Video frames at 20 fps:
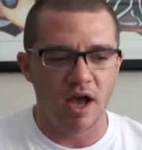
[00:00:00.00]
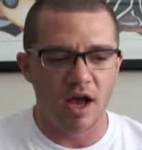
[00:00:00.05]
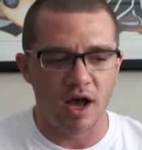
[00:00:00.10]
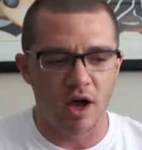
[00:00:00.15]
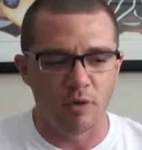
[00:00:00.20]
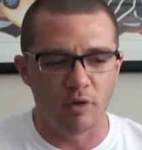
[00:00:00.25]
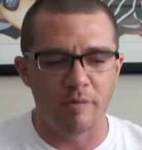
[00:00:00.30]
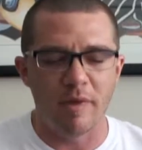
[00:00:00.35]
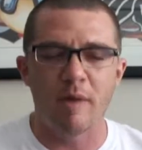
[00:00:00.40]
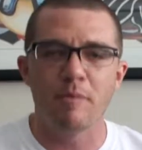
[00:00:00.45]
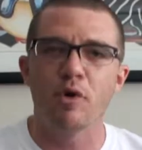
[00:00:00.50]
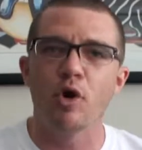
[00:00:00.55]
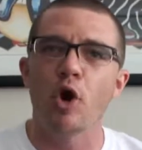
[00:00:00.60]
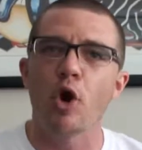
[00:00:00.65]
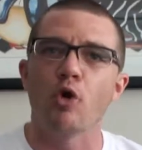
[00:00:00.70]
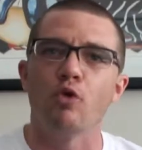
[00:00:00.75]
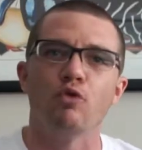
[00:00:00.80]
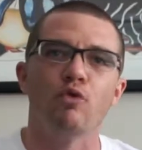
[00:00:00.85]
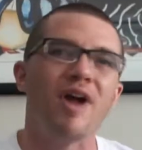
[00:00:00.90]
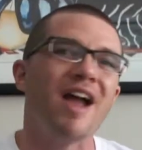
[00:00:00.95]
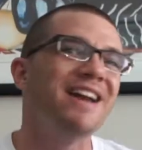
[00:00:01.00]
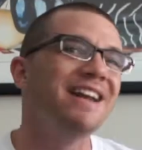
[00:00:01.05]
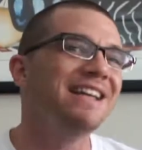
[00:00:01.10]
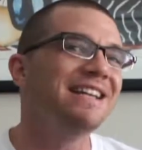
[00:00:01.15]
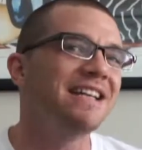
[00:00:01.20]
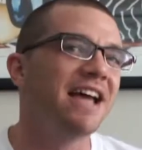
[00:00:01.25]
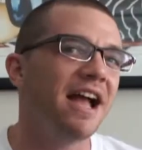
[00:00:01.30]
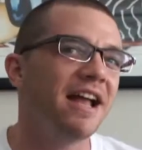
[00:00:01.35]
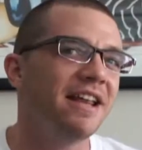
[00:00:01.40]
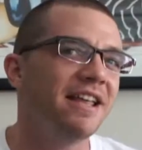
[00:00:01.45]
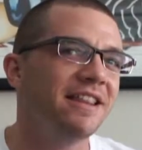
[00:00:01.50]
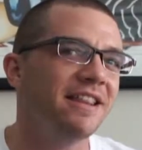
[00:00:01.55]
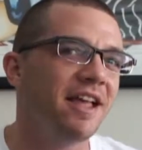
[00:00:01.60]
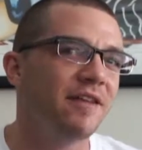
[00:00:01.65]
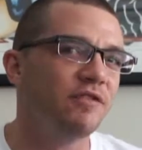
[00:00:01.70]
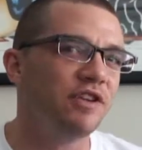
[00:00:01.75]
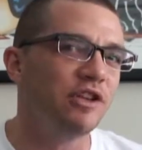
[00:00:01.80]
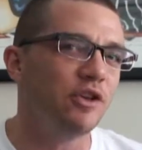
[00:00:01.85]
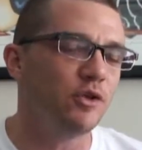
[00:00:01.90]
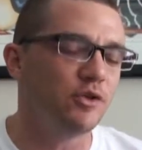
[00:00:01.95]
Remember, righty-tighty,
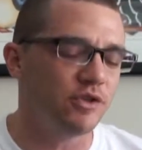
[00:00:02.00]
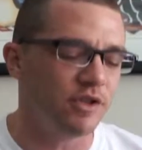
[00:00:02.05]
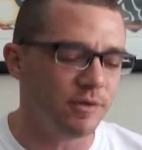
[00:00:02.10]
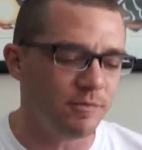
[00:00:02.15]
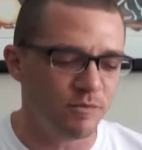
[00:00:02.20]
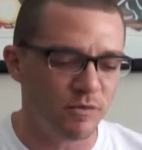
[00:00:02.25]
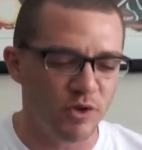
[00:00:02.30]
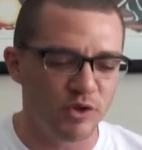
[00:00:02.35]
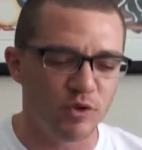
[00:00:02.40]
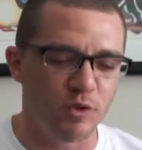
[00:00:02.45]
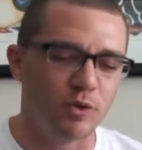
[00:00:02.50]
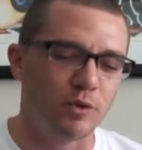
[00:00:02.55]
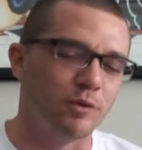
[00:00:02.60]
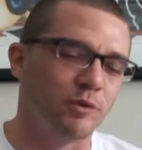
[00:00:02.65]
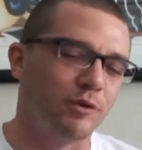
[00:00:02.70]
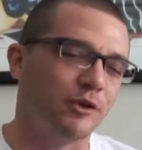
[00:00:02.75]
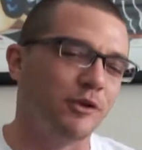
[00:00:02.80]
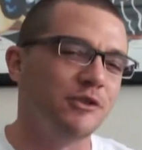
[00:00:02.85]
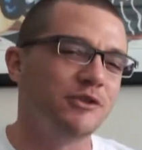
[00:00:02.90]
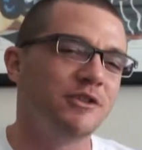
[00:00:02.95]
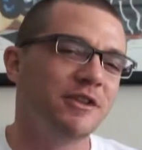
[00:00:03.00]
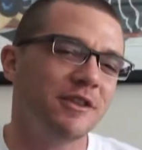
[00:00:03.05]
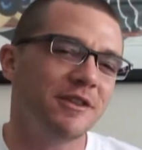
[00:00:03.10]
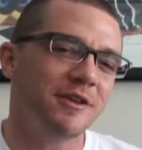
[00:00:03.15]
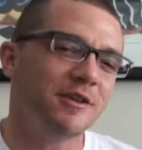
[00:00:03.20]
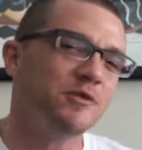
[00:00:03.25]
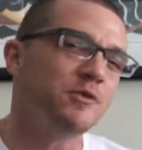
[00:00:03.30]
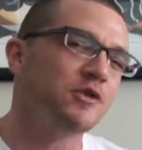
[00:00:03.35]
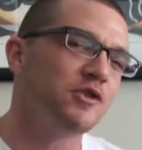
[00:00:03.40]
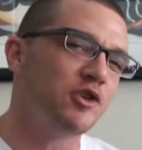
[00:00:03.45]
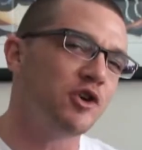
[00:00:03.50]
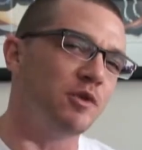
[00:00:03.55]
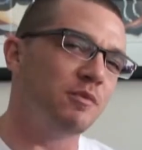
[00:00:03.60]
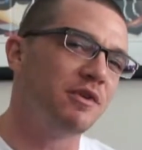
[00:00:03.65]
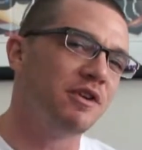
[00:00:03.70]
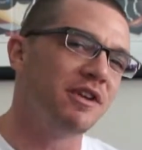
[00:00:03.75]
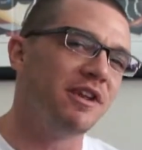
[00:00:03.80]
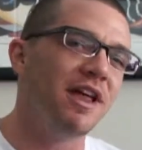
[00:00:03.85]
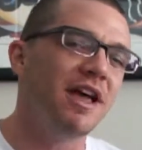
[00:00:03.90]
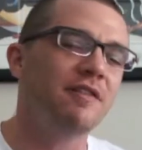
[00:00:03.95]
lefty-loosey. So when we're loosening things, we turn them
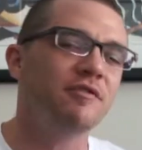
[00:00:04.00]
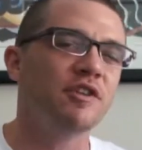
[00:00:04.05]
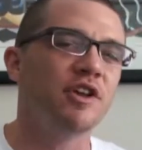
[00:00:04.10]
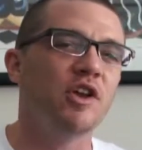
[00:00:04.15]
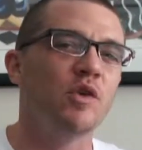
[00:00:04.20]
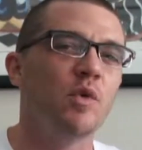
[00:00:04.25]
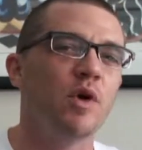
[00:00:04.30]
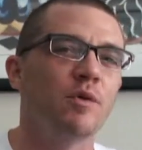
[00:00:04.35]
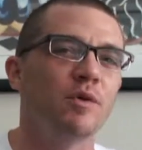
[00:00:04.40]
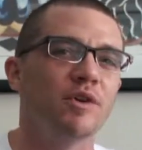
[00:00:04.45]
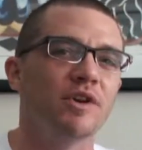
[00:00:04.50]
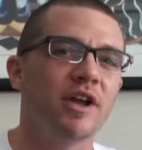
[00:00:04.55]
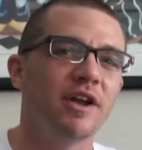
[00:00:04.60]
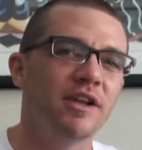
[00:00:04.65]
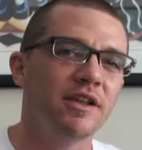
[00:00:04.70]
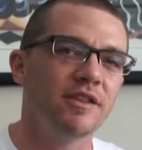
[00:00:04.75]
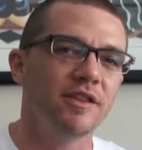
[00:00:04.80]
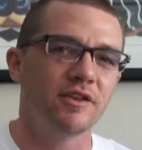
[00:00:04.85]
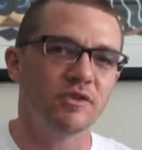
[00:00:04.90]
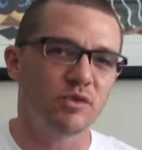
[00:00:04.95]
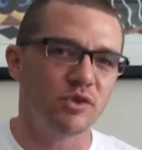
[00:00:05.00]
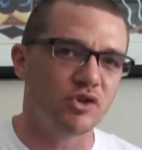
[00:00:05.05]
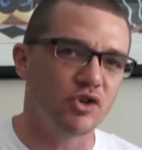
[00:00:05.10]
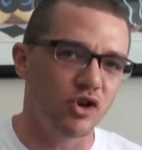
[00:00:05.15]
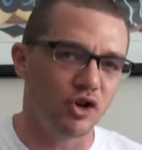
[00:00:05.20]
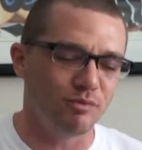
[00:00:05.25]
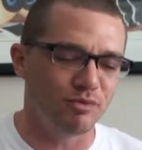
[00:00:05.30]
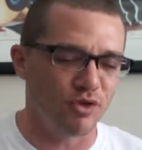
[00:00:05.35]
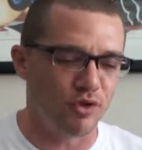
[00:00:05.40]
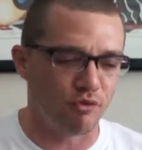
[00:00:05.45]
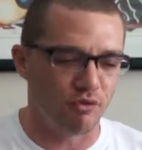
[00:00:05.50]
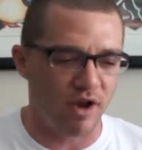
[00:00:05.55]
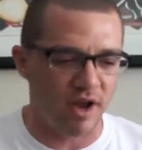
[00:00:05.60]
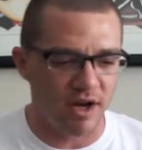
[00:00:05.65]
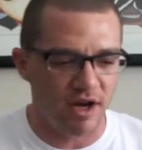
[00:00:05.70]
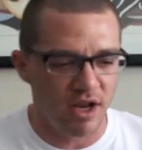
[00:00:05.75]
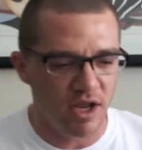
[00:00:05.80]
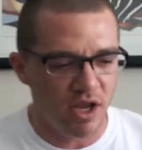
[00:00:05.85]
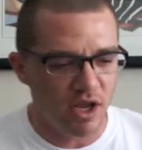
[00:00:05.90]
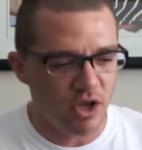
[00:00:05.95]
to the left, and when we're tightening things, we turn them to the right.
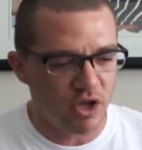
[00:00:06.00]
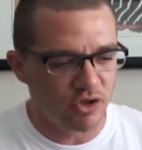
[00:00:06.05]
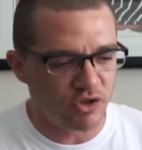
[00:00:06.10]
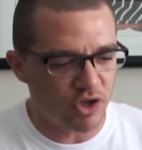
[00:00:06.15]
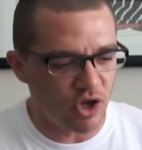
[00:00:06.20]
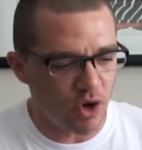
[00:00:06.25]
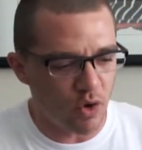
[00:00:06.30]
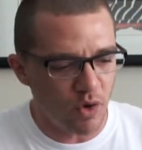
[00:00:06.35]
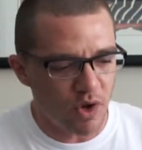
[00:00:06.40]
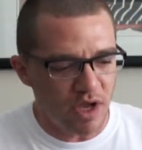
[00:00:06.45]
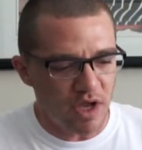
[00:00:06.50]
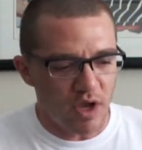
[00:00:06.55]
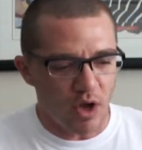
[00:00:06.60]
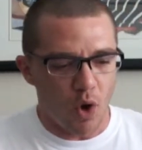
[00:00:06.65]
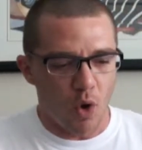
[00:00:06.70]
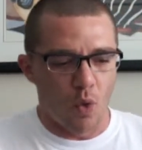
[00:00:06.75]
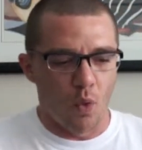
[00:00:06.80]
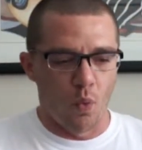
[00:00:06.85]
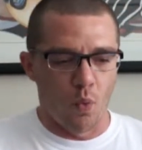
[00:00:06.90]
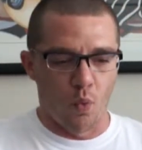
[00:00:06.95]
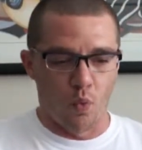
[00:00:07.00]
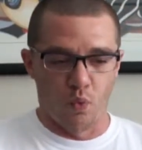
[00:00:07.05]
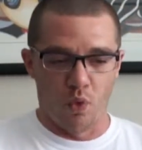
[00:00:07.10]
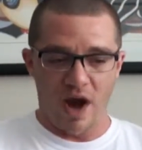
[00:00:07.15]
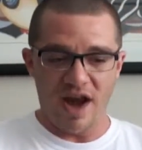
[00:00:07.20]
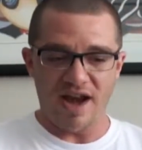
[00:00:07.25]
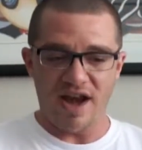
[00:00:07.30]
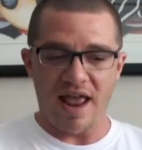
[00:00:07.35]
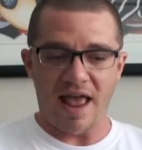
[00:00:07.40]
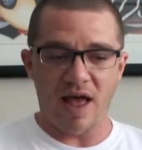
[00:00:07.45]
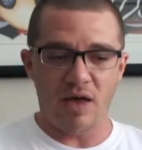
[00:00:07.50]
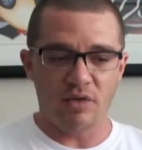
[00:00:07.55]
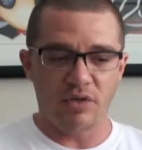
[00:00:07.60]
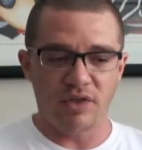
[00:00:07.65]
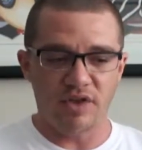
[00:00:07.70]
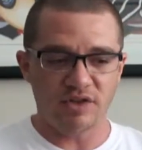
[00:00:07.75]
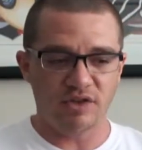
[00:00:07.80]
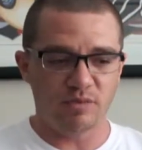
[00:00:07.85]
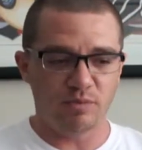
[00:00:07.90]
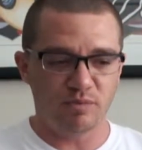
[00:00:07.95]
So right now,
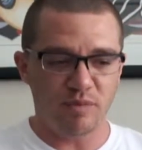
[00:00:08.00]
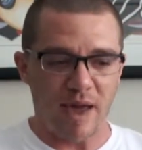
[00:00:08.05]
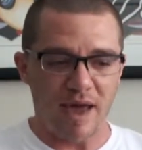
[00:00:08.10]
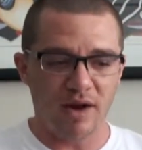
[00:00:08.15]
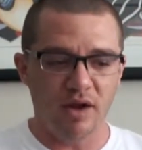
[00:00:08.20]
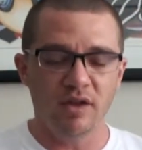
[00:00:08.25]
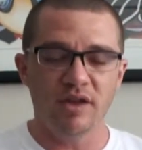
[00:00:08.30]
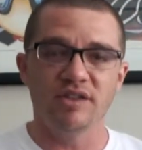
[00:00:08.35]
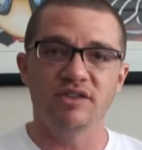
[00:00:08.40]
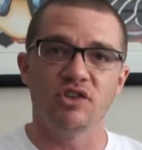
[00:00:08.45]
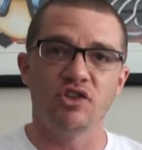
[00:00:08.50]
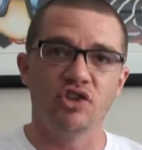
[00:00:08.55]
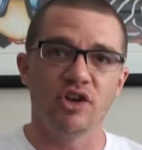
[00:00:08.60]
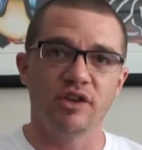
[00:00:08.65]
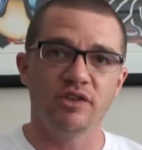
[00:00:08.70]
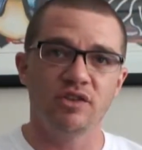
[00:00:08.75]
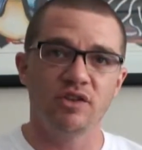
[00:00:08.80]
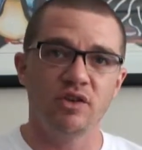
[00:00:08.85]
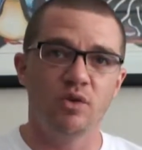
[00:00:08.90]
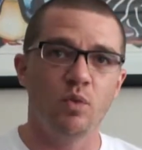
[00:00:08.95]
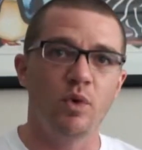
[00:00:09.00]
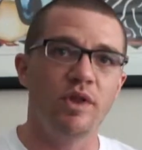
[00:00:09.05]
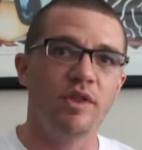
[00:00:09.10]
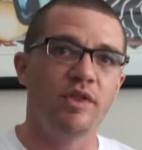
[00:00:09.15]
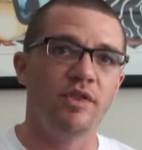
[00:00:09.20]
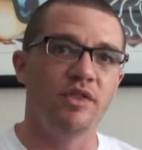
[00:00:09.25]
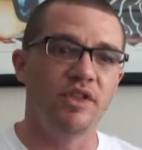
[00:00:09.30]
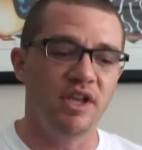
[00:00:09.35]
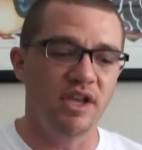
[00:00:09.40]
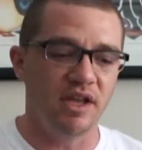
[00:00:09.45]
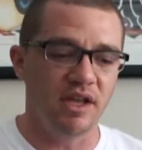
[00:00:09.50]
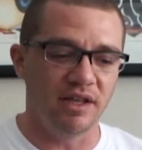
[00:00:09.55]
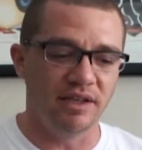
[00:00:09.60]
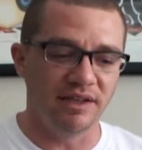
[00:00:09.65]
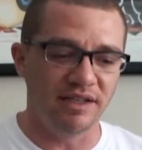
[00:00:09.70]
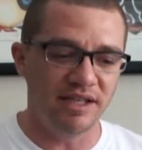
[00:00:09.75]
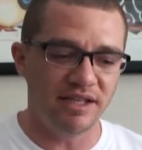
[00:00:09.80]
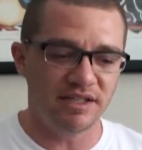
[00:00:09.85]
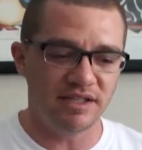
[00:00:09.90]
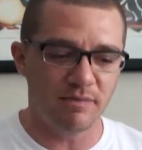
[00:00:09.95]
this pedal is adjusted with the
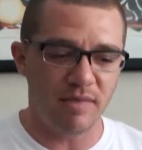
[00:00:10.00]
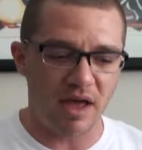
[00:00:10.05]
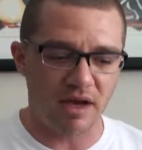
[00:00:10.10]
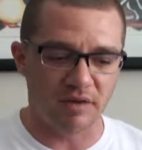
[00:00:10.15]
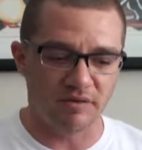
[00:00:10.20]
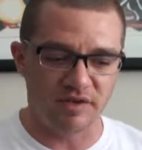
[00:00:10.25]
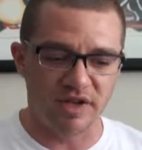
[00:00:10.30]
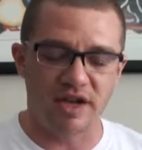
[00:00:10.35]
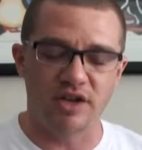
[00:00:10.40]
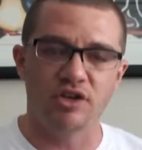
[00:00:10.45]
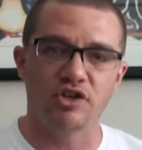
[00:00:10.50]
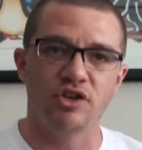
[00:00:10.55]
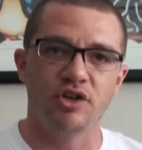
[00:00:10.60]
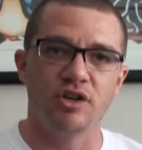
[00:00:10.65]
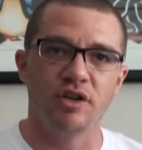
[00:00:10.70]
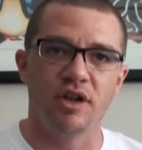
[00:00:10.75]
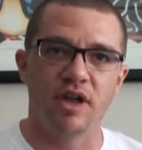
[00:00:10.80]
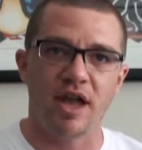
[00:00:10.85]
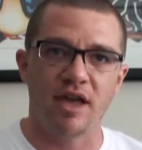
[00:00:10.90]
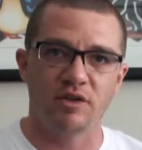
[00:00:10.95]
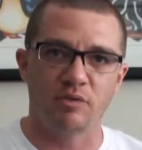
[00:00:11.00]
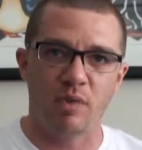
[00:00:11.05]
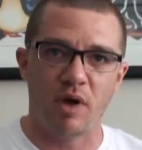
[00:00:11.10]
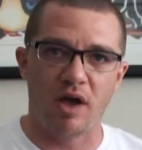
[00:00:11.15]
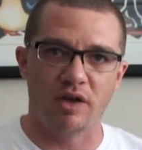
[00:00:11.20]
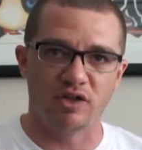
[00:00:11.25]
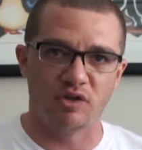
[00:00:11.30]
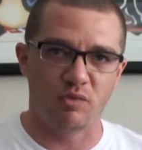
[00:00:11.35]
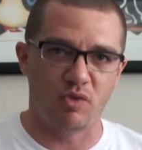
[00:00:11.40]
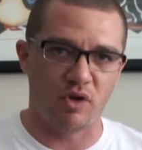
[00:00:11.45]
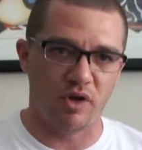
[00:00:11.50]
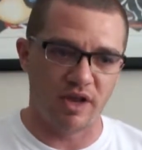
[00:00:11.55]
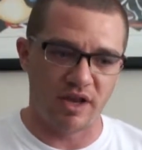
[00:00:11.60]
least amount of tension as possible.